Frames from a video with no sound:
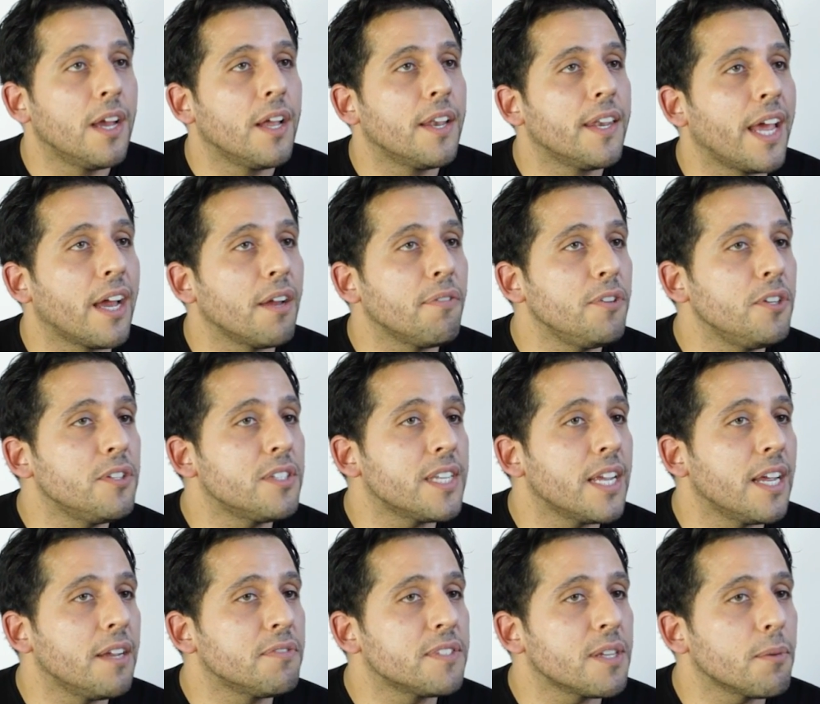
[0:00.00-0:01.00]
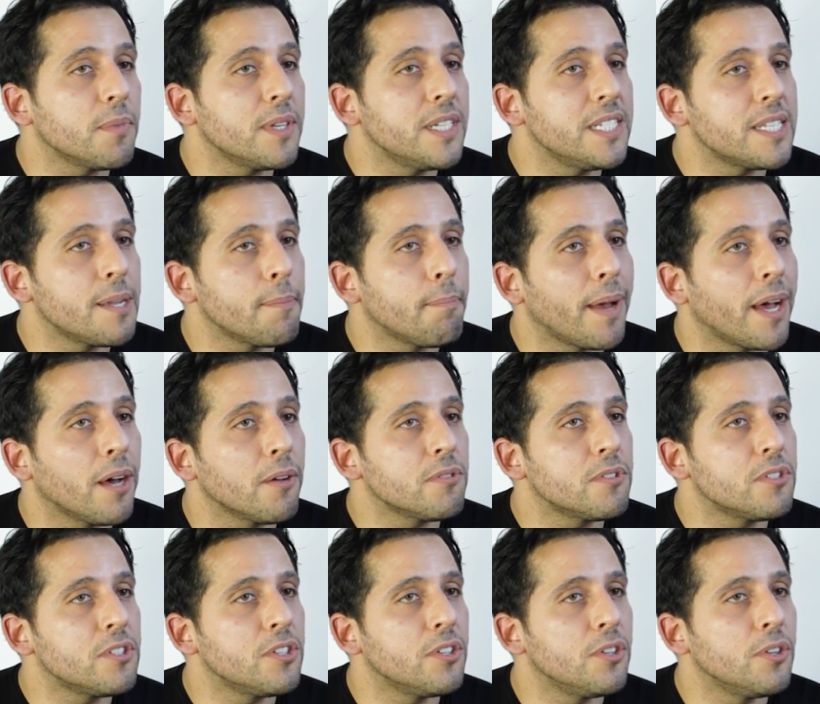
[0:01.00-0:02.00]
Now, if someone is
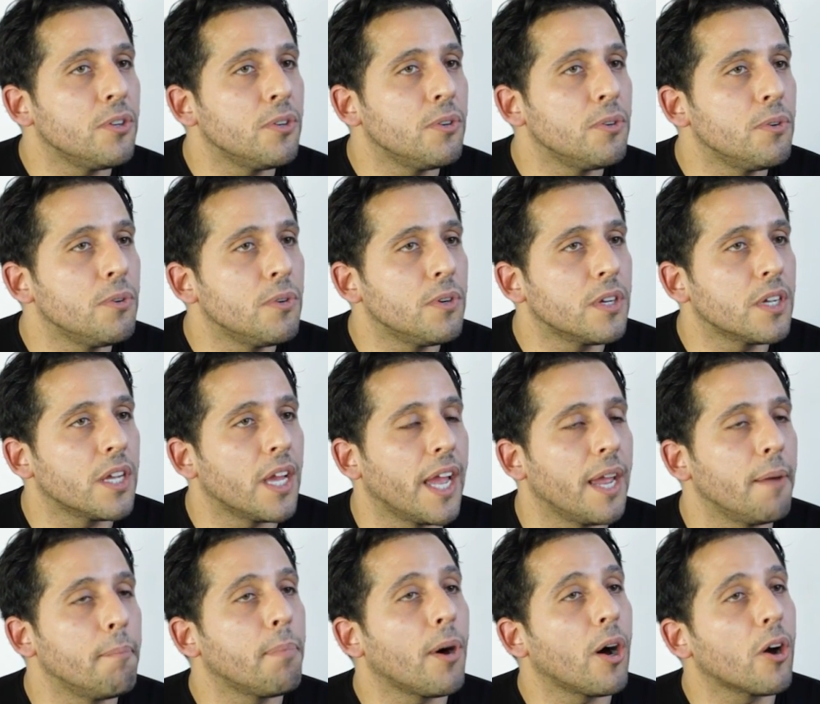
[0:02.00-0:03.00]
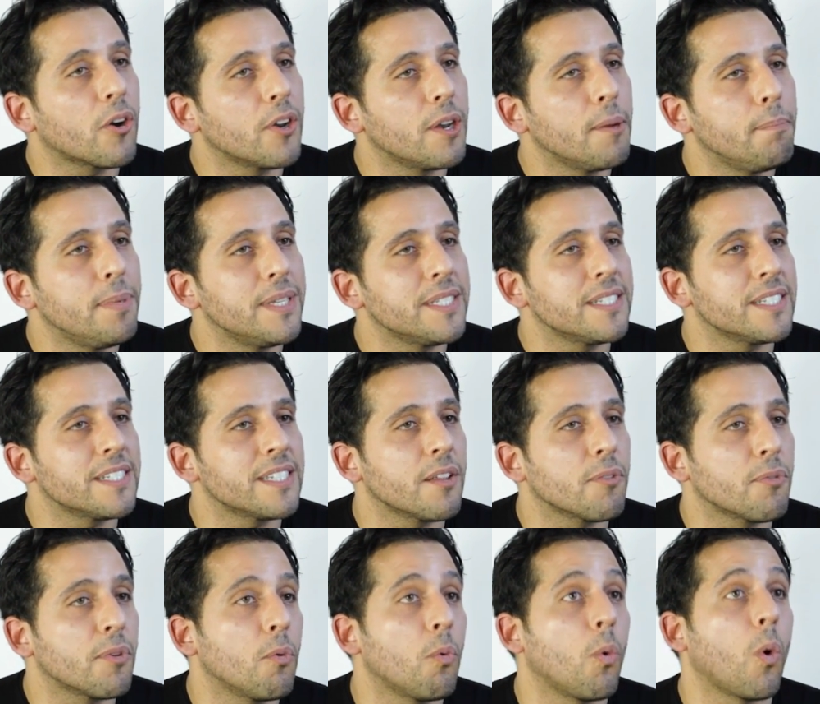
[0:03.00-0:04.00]
about to embark on a business, they'll
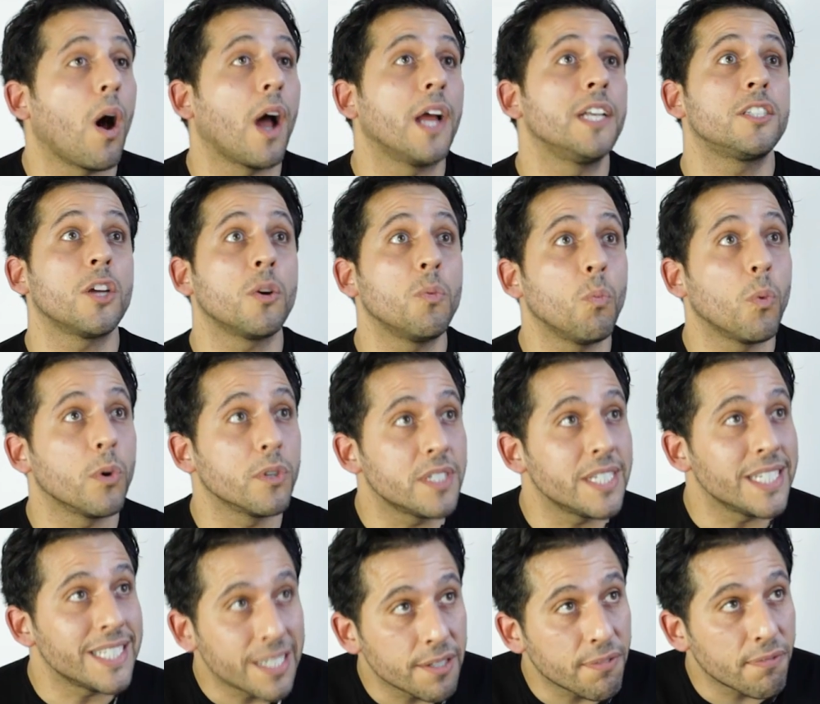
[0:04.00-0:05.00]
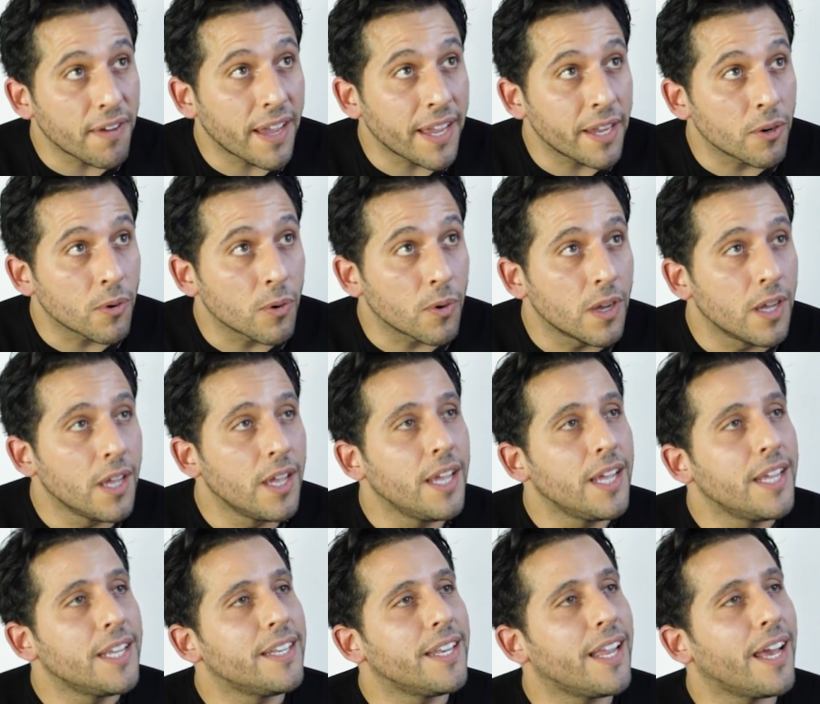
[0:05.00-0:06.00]
think, well, I don't want it to fail.
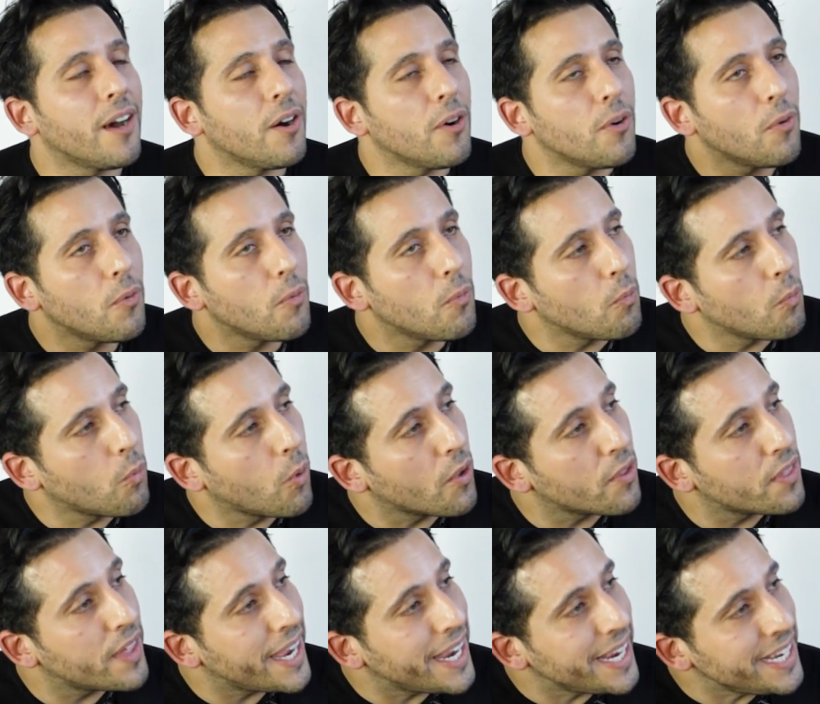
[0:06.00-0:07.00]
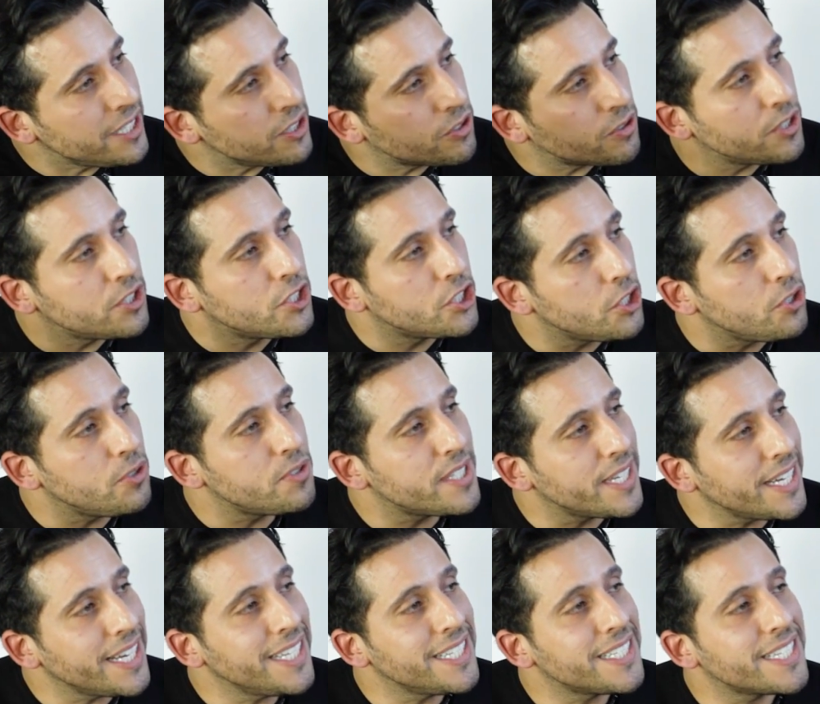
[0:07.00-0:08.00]
Now, what they're
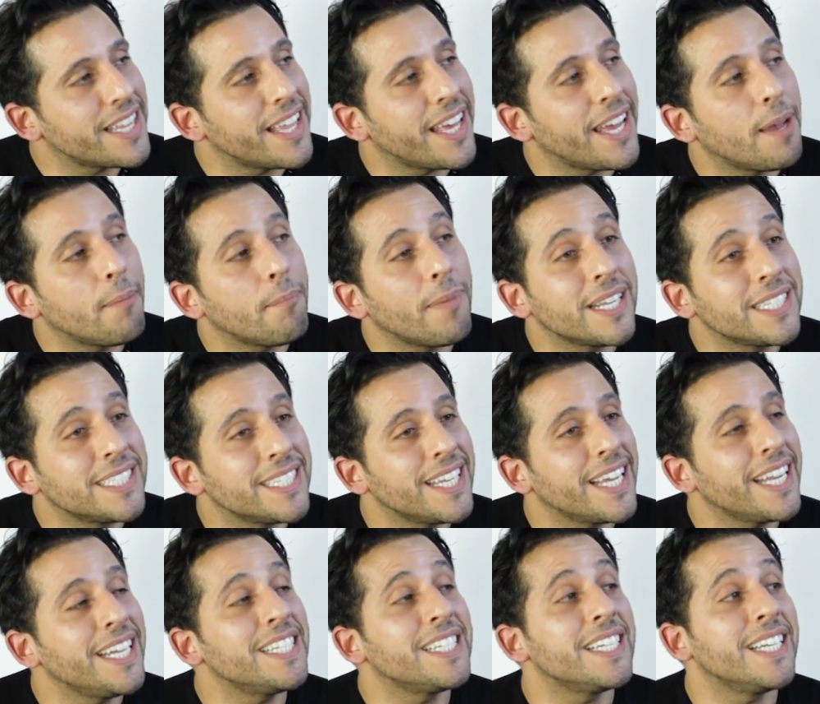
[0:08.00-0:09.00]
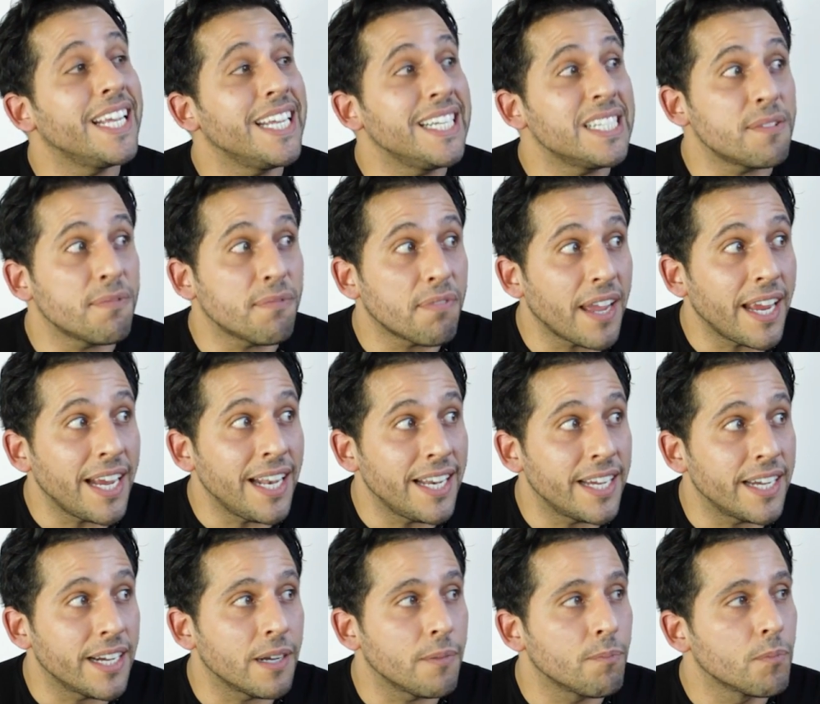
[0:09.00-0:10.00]
introducing into their imagination is
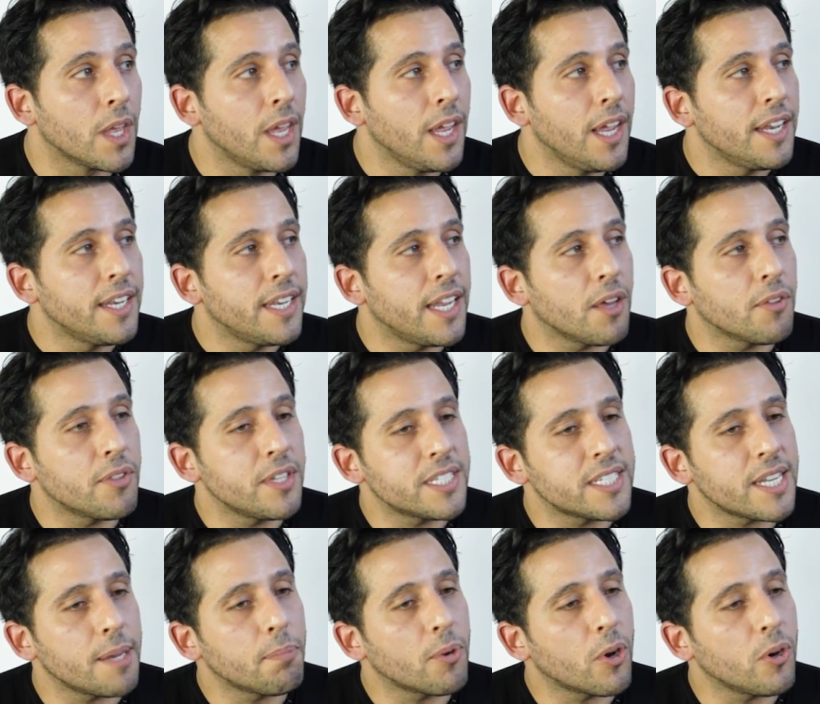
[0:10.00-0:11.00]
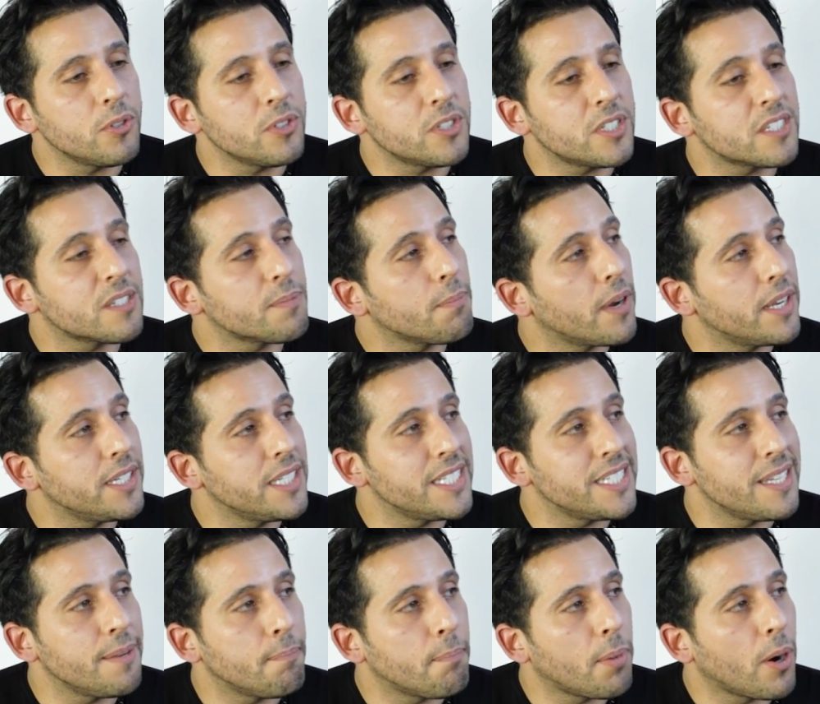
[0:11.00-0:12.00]
failure. Now, the subconscious mind is
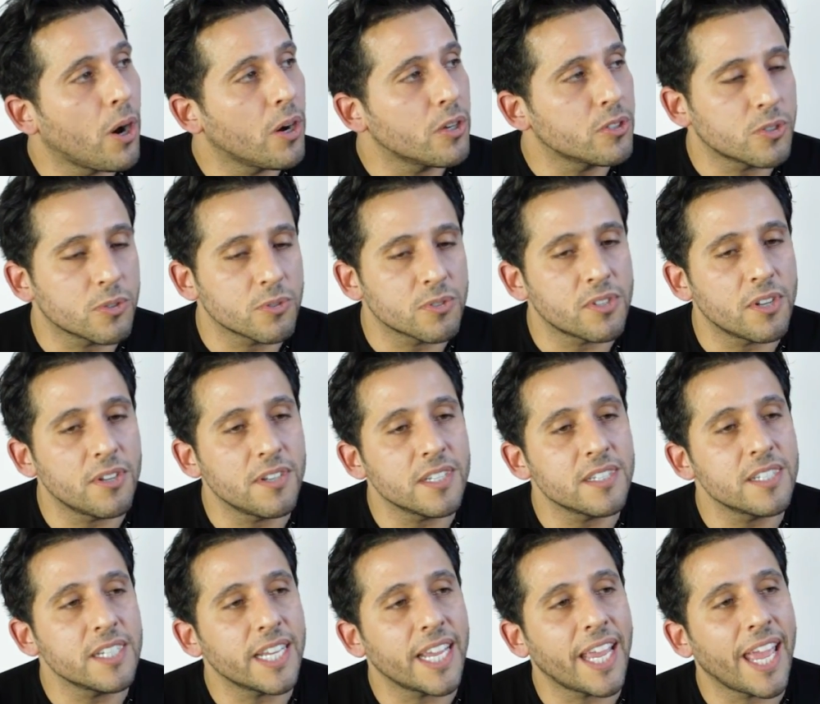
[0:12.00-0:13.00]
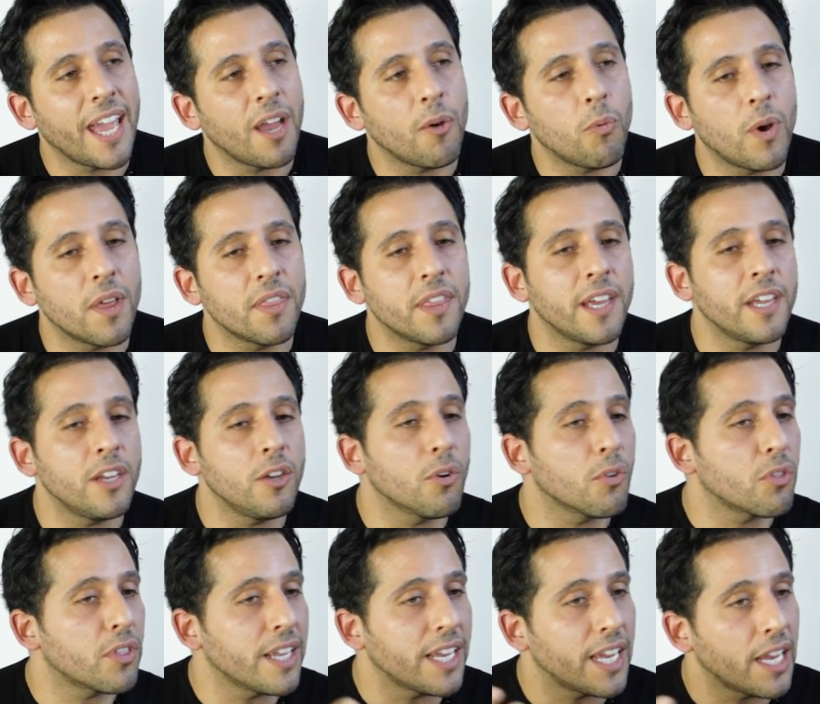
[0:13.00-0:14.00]
impartial, so it doesn't care whether you're
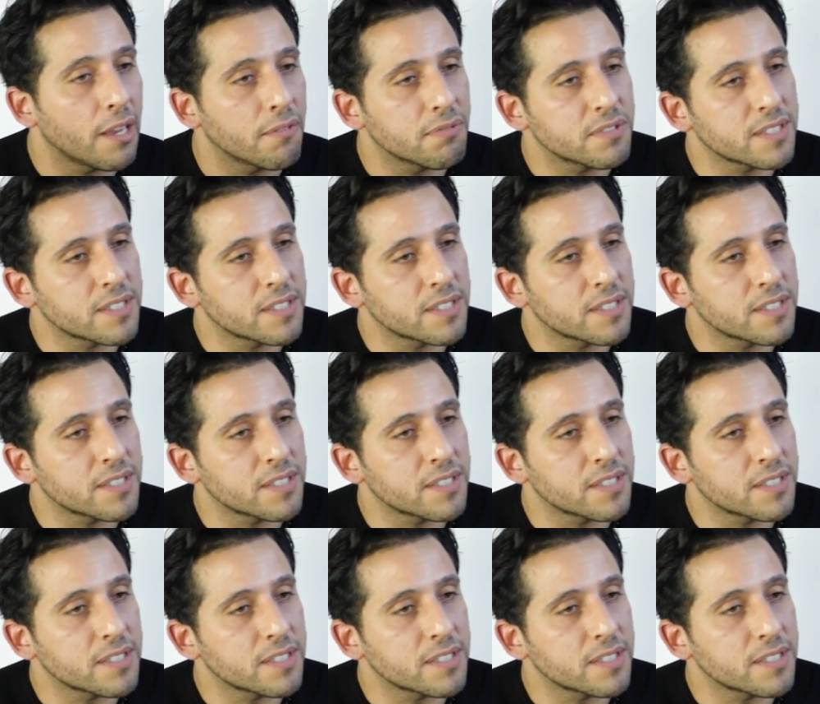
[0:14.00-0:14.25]
thinking of